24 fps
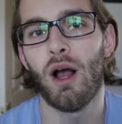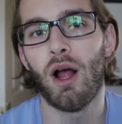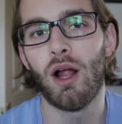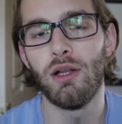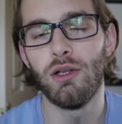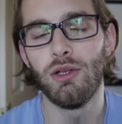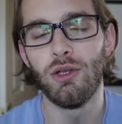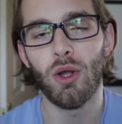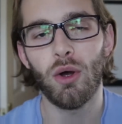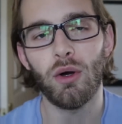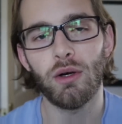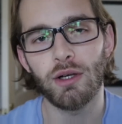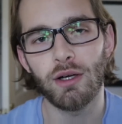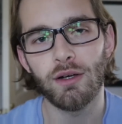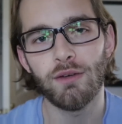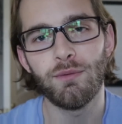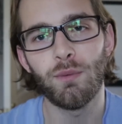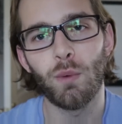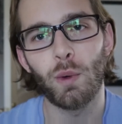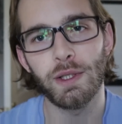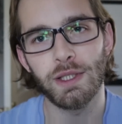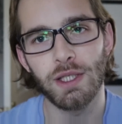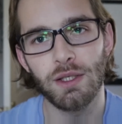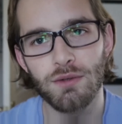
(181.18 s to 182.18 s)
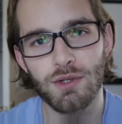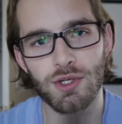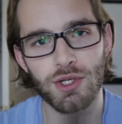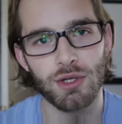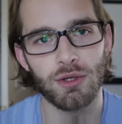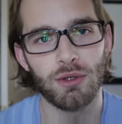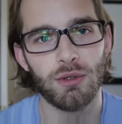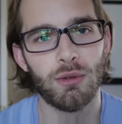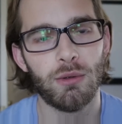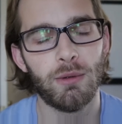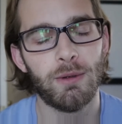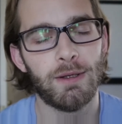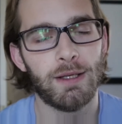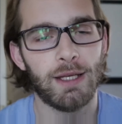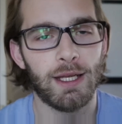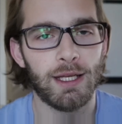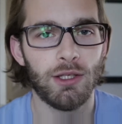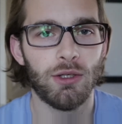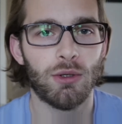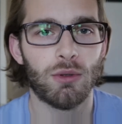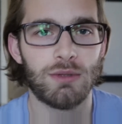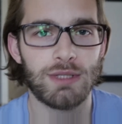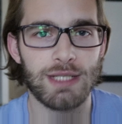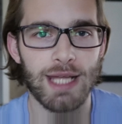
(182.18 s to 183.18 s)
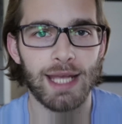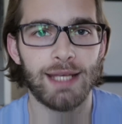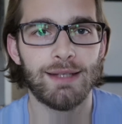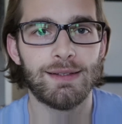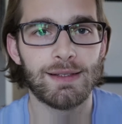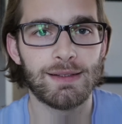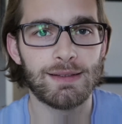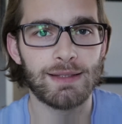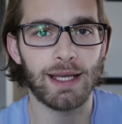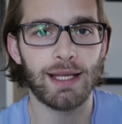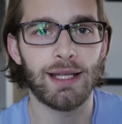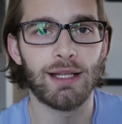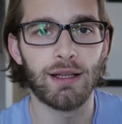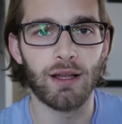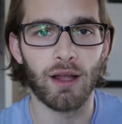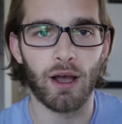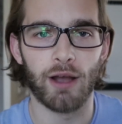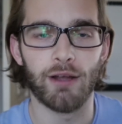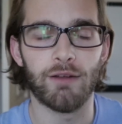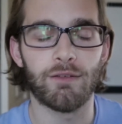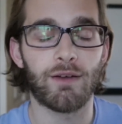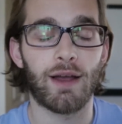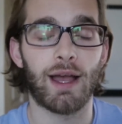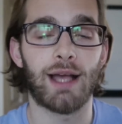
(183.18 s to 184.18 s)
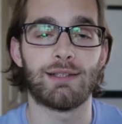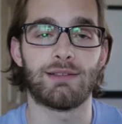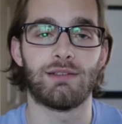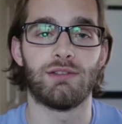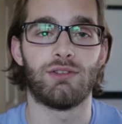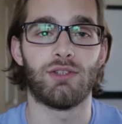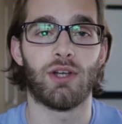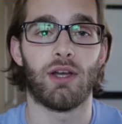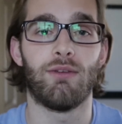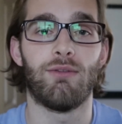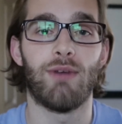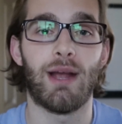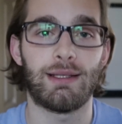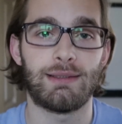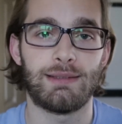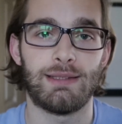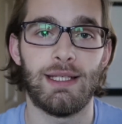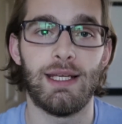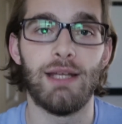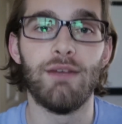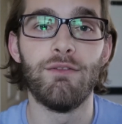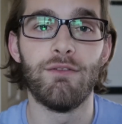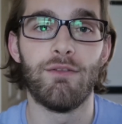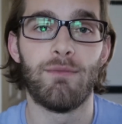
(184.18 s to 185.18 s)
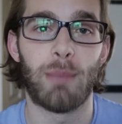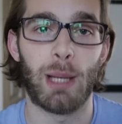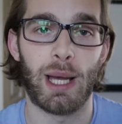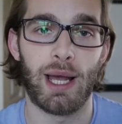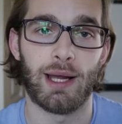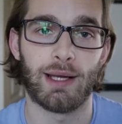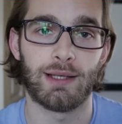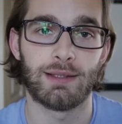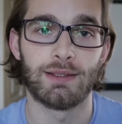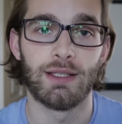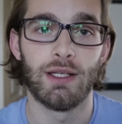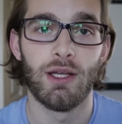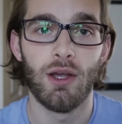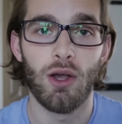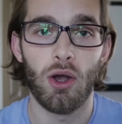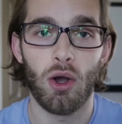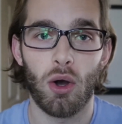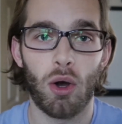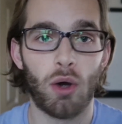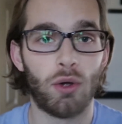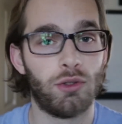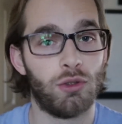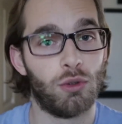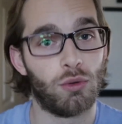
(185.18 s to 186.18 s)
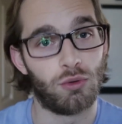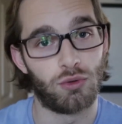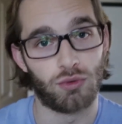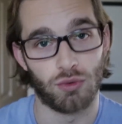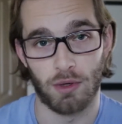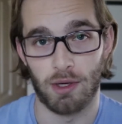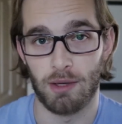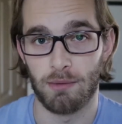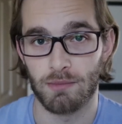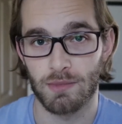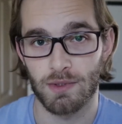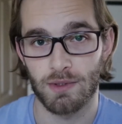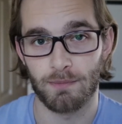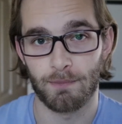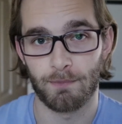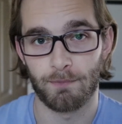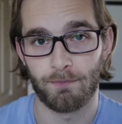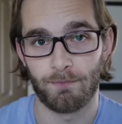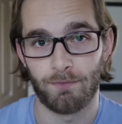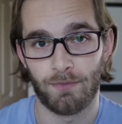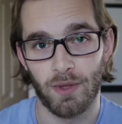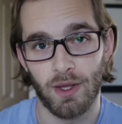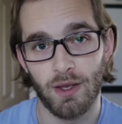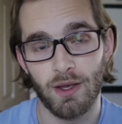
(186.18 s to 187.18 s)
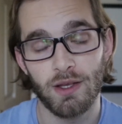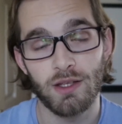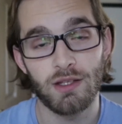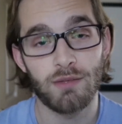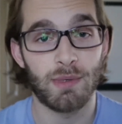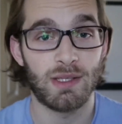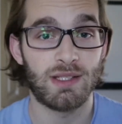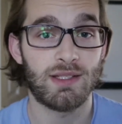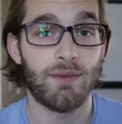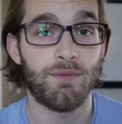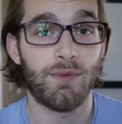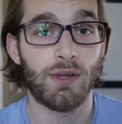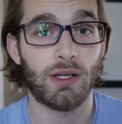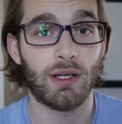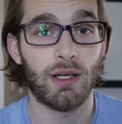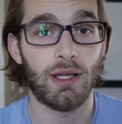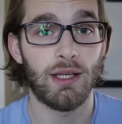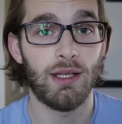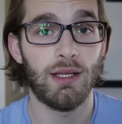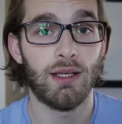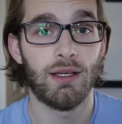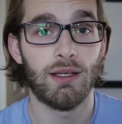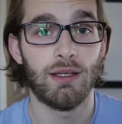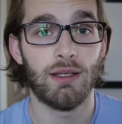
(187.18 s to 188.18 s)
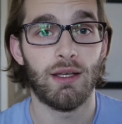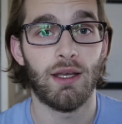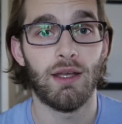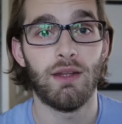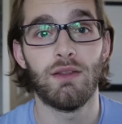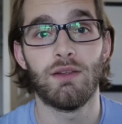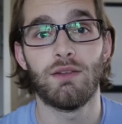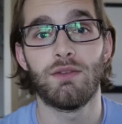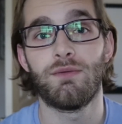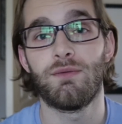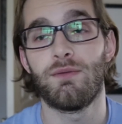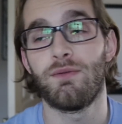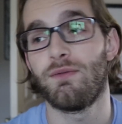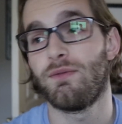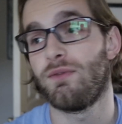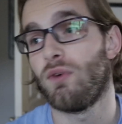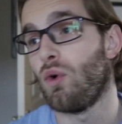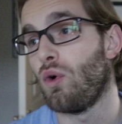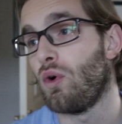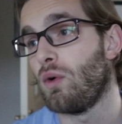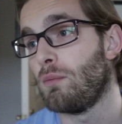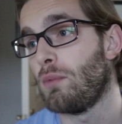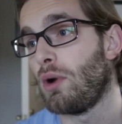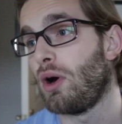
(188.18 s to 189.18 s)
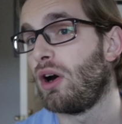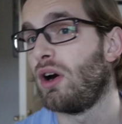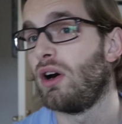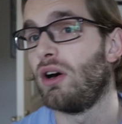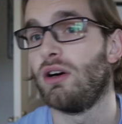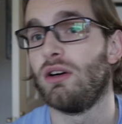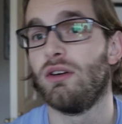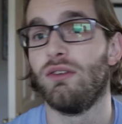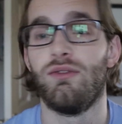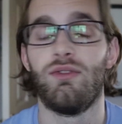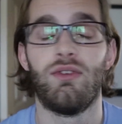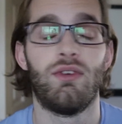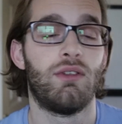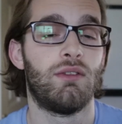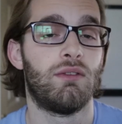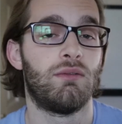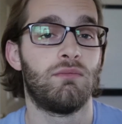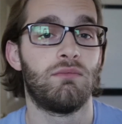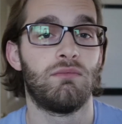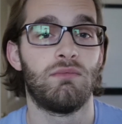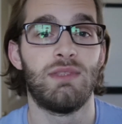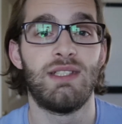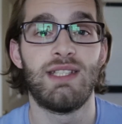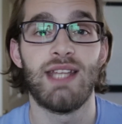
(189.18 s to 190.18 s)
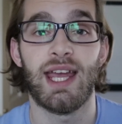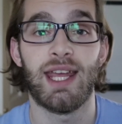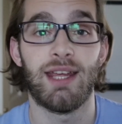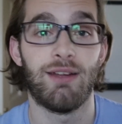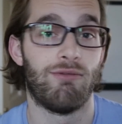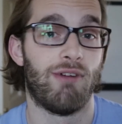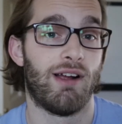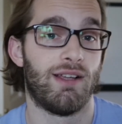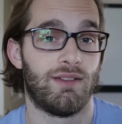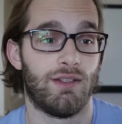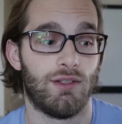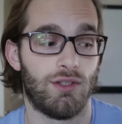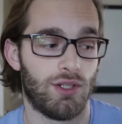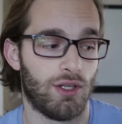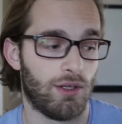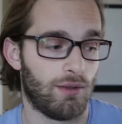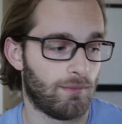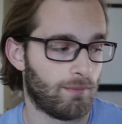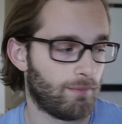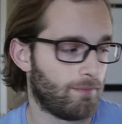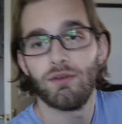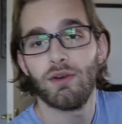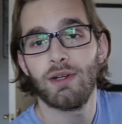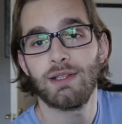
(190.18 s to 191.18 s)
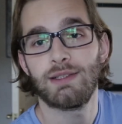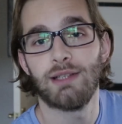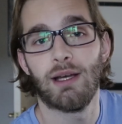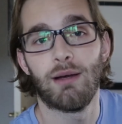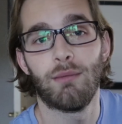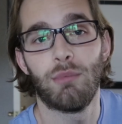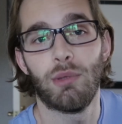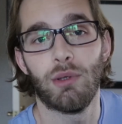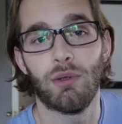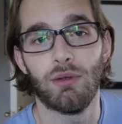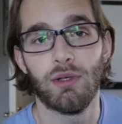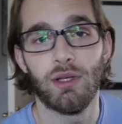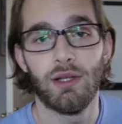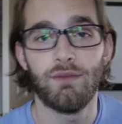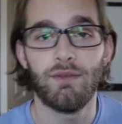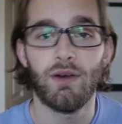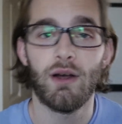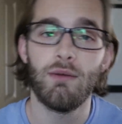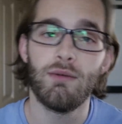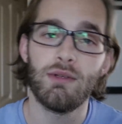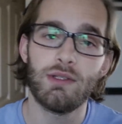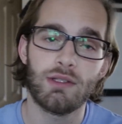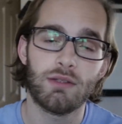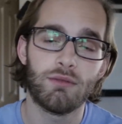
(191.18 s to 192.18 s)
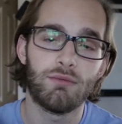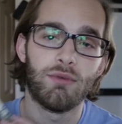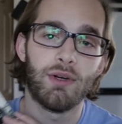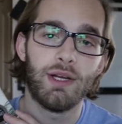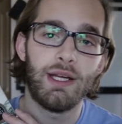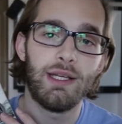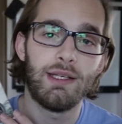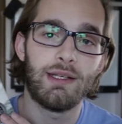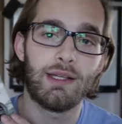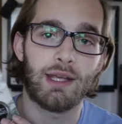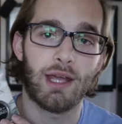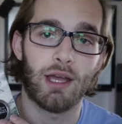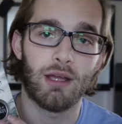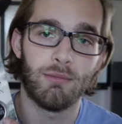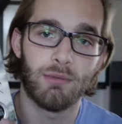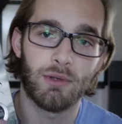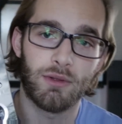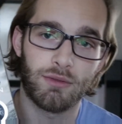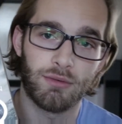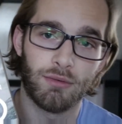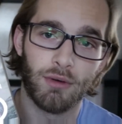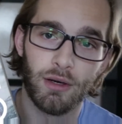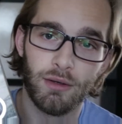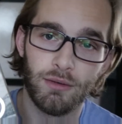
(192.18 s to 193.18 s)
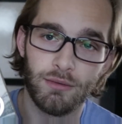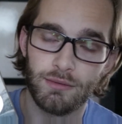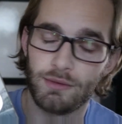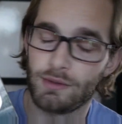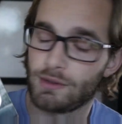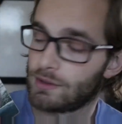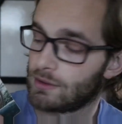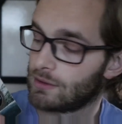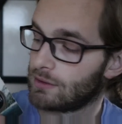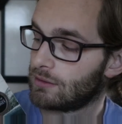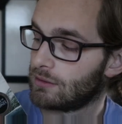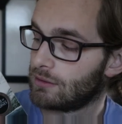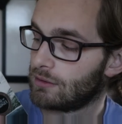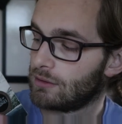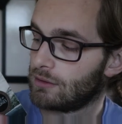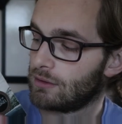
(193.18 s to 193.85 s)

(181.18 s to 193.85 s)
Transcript: A lot of what you do in your day to day life has a direct impact on your dreams, specifically in the form of day residue. For example, if I was to read Game of Thrones